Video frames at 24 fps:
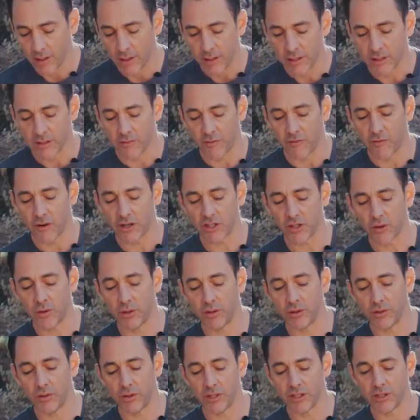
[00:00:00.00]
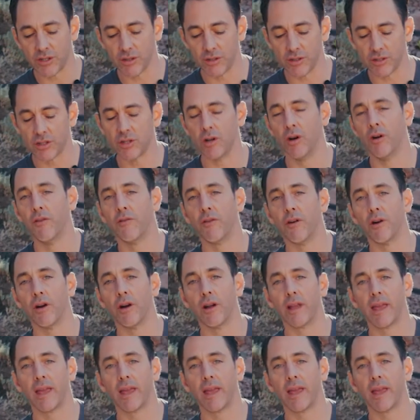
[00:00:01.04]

Some fresh grilled oysters over